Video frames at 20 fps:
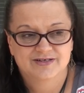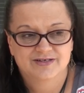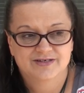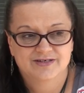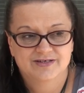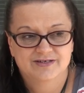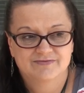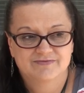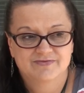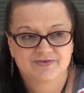
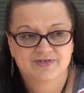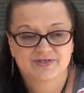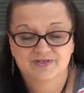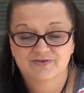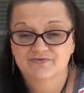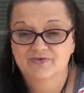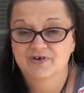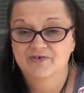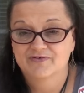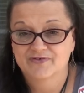it was
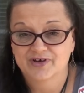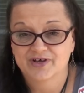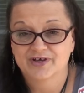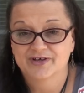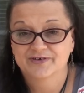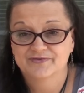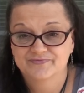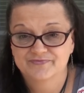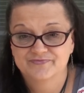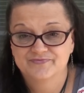a rough
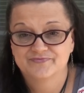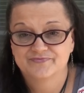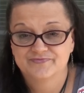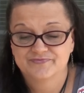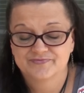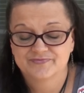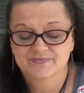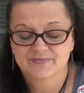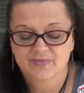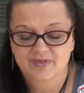night.
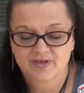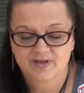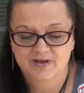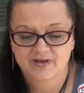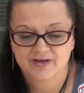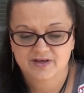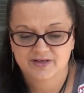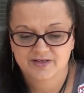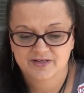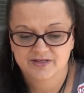
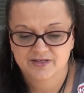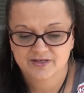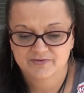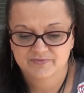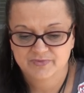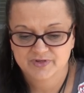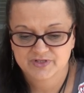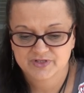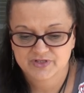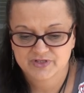I didn't get
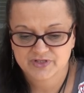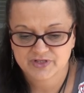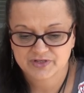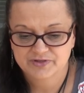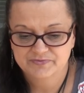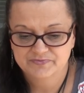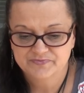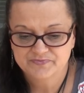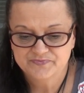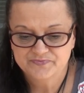much
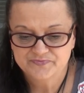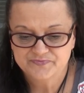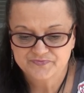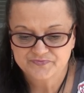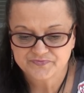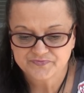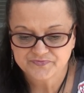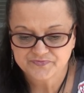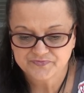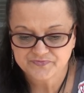sleep.
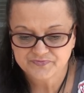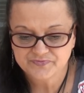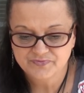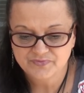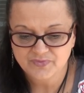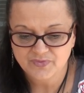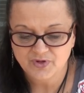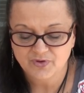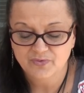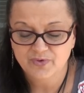
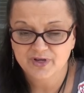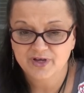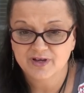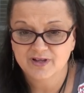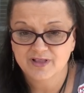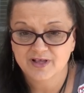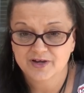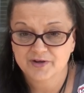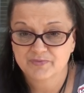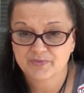We got
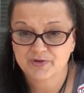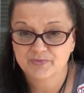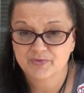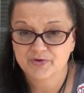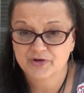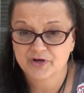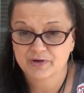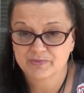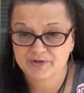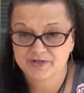a lot of
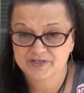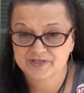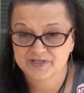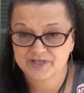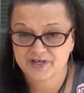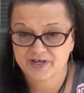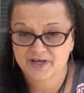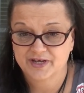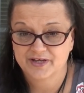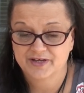people coming
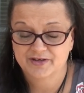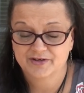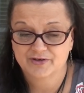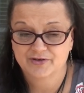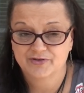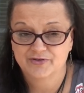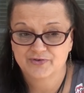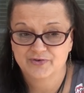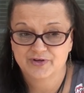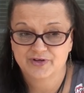today,
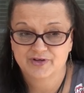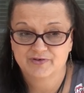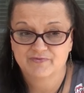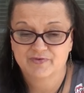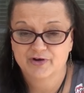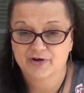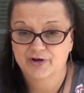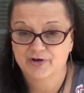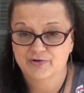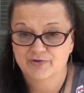including a
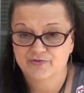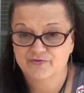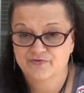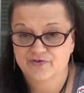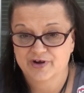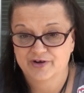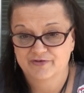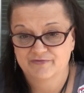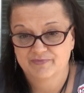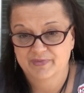very old
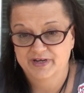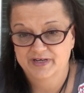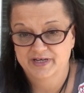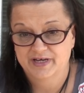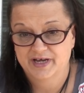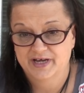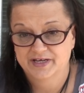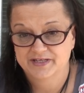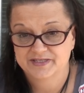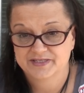friend of my
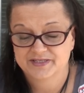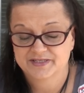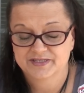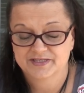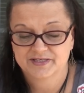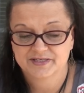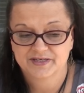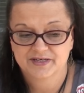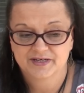dad's.